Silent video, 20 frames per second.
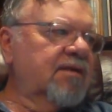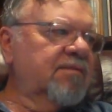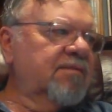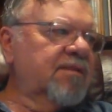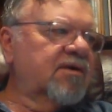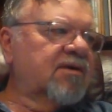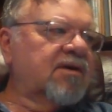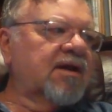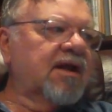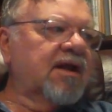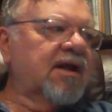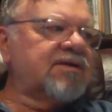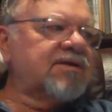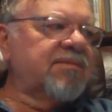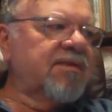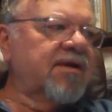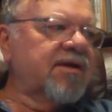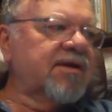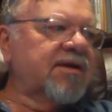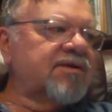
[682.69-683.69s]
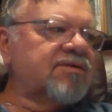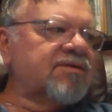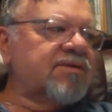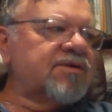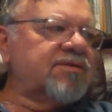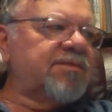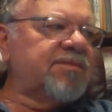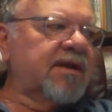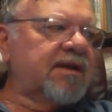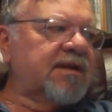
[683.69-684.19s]
Middle-class Americans
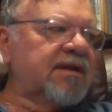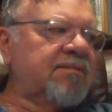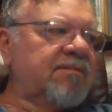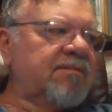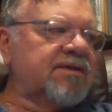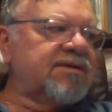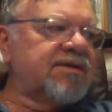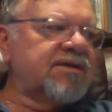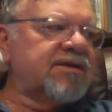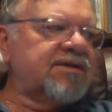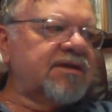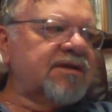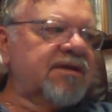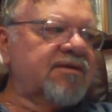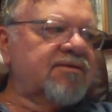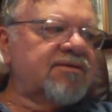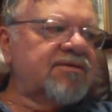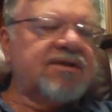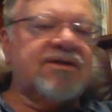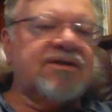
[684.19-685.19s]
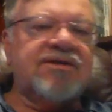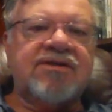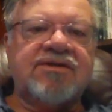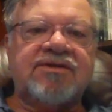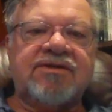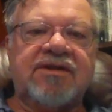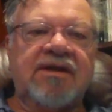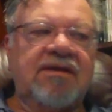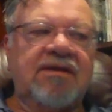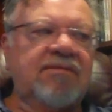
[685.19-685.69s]
respected business leaders as
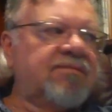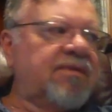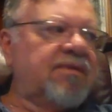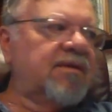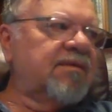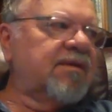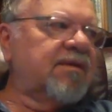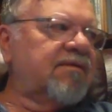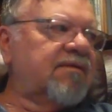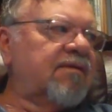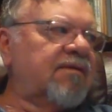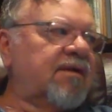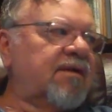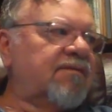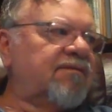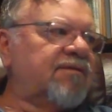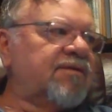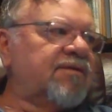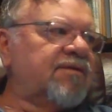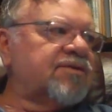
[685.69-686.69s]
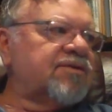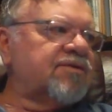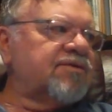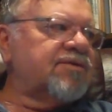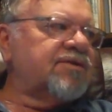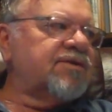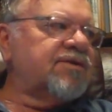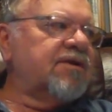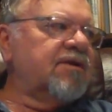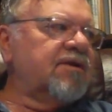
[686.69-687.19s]
esteemed public
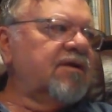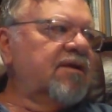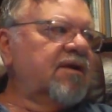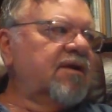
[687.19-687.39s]
officials.